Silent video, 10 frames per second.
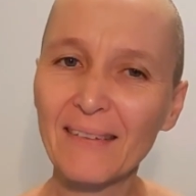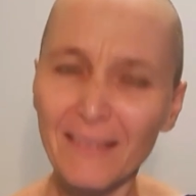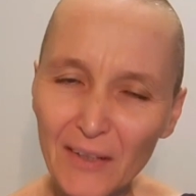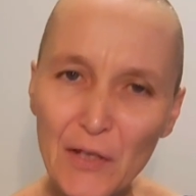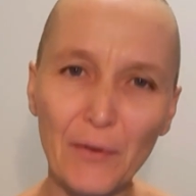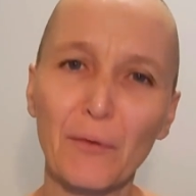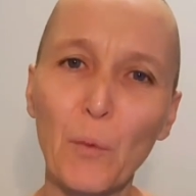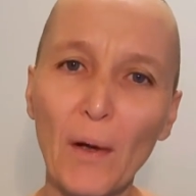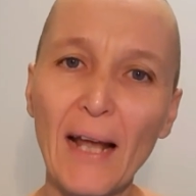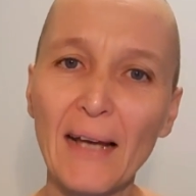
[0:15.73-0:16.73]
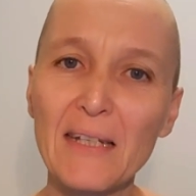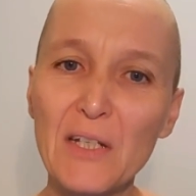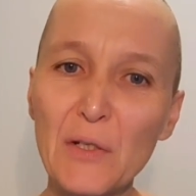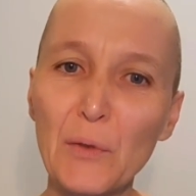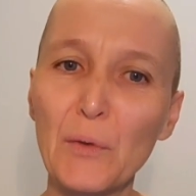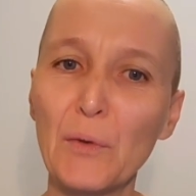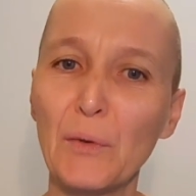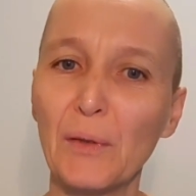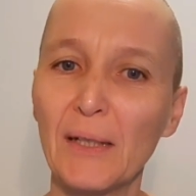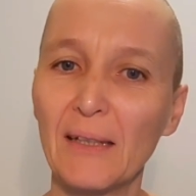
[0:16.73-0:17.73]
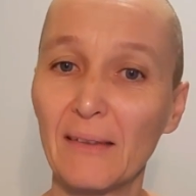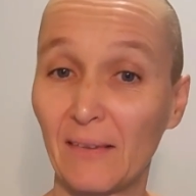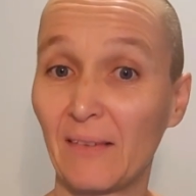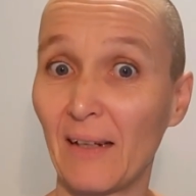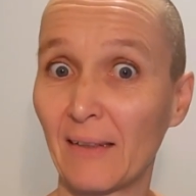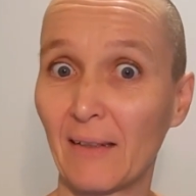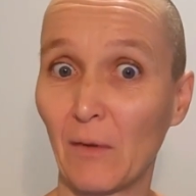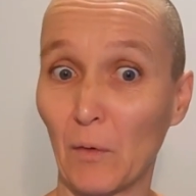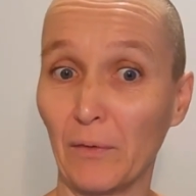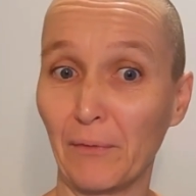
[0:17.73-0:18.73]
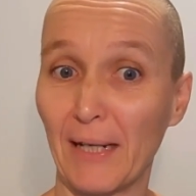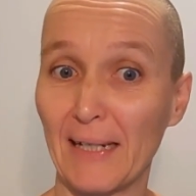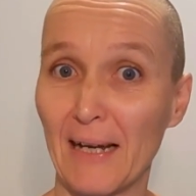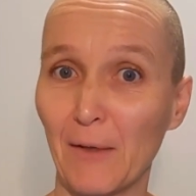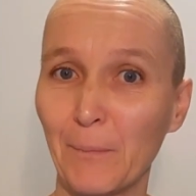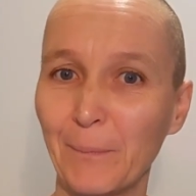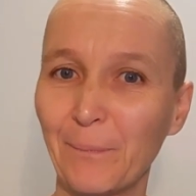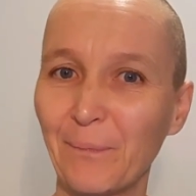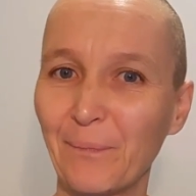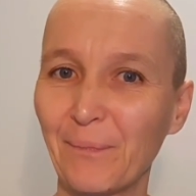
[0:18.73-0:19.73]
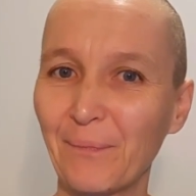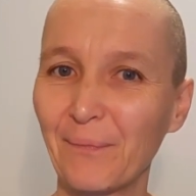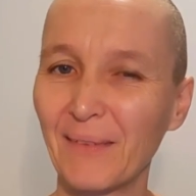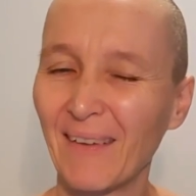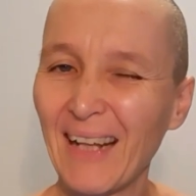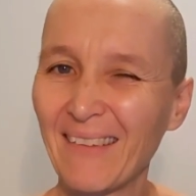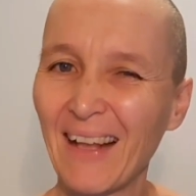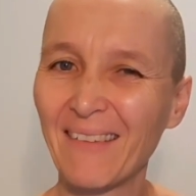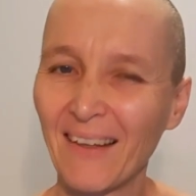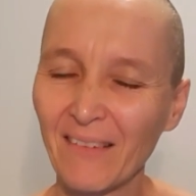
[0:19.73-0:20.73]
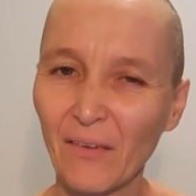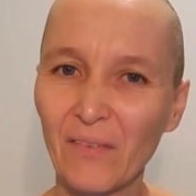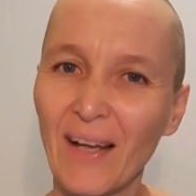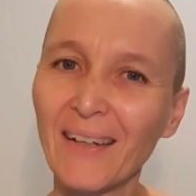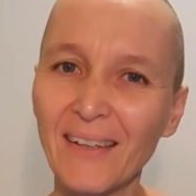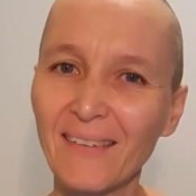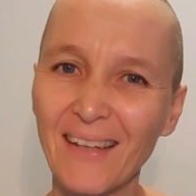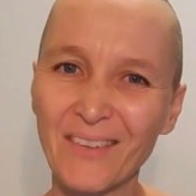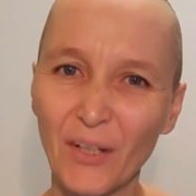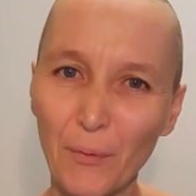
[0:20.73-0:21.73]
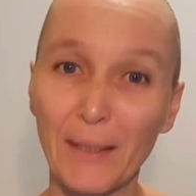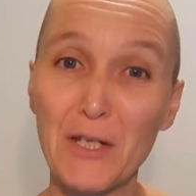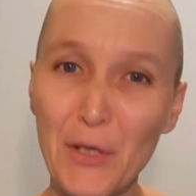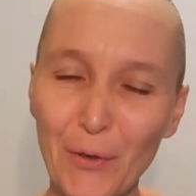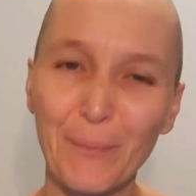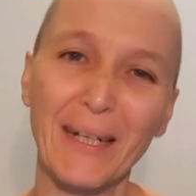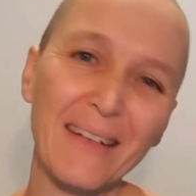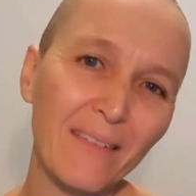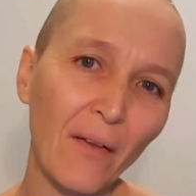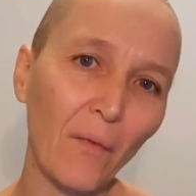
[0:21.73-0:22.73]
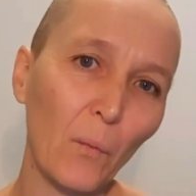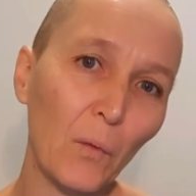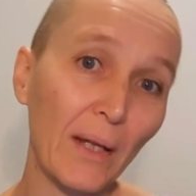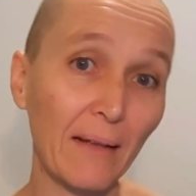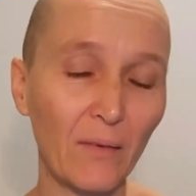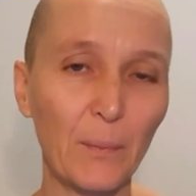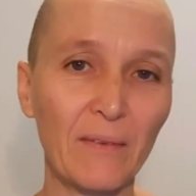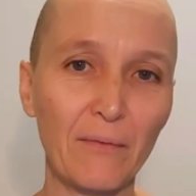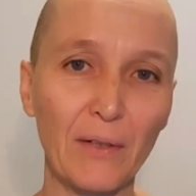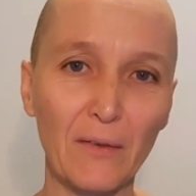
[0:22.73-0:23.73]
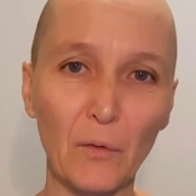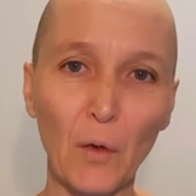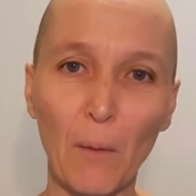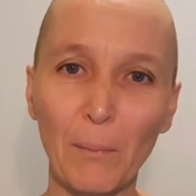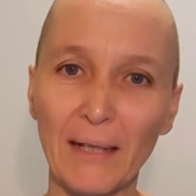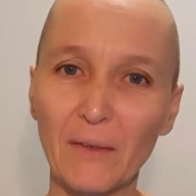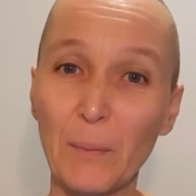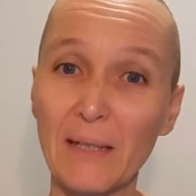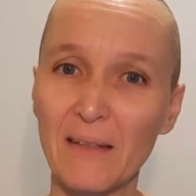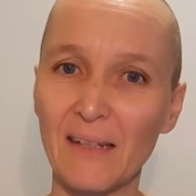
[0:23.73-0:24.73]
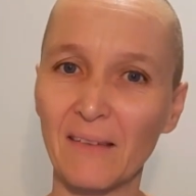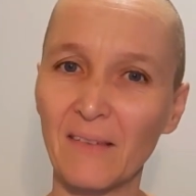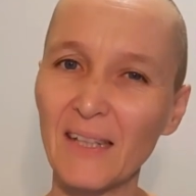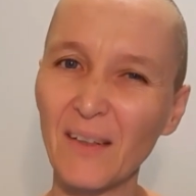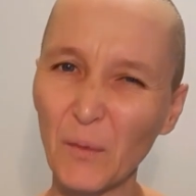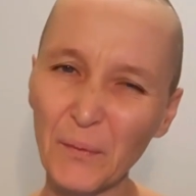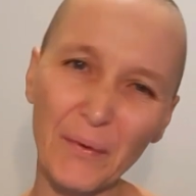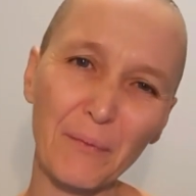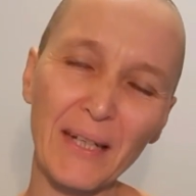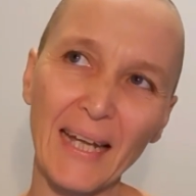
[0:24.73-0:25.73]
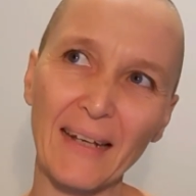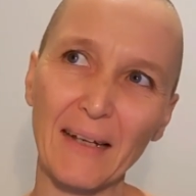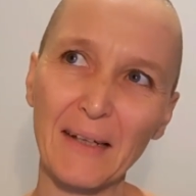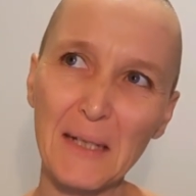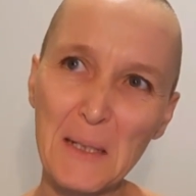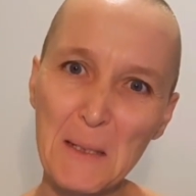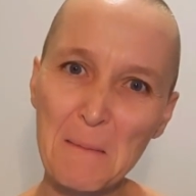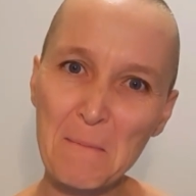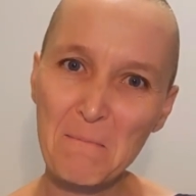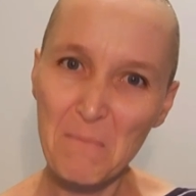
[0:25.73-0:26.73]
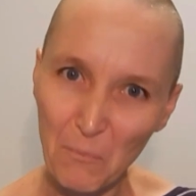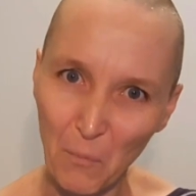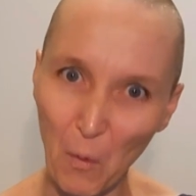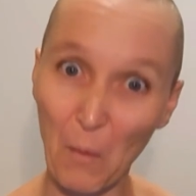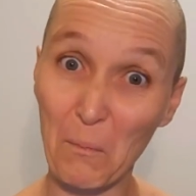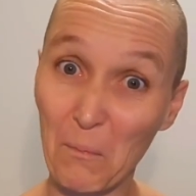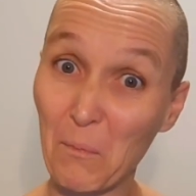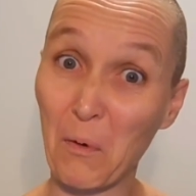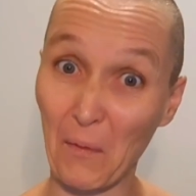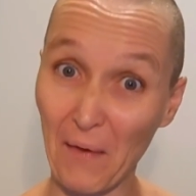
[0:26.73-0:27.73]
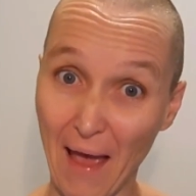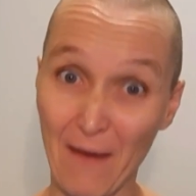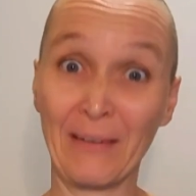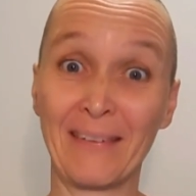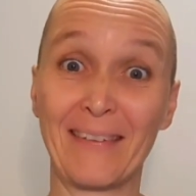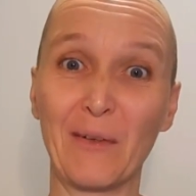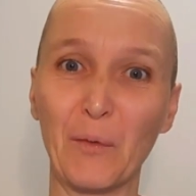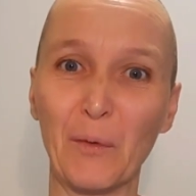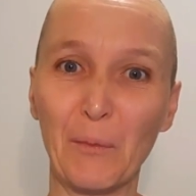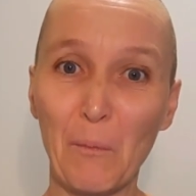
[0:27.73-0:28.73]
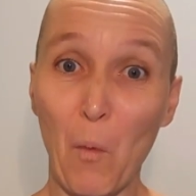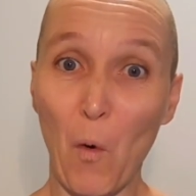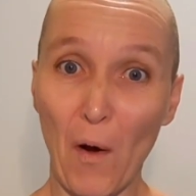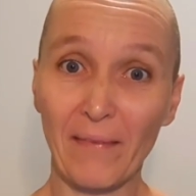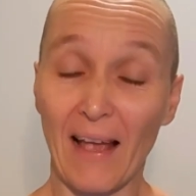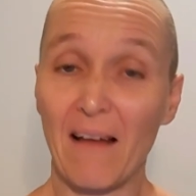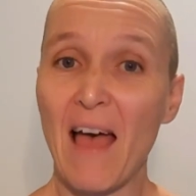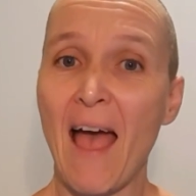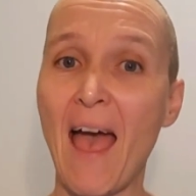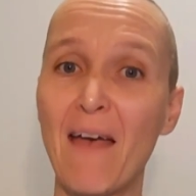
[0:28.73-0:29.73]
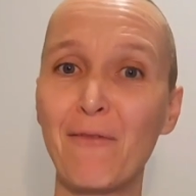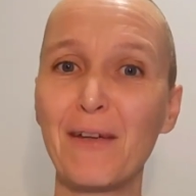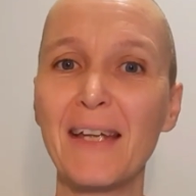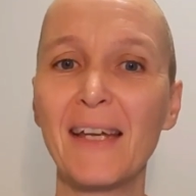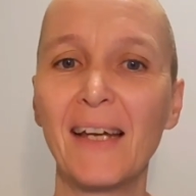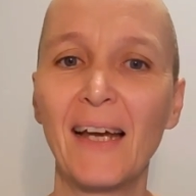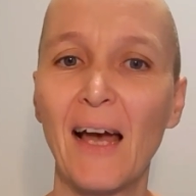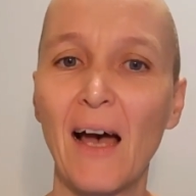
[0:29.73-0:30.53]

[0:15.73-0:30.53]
Just curious, what are you stuck on right now? That sense of stuckness is actually quite human. It's not all that specific to complex PTSD. Also, we get a more pronounced or more heavy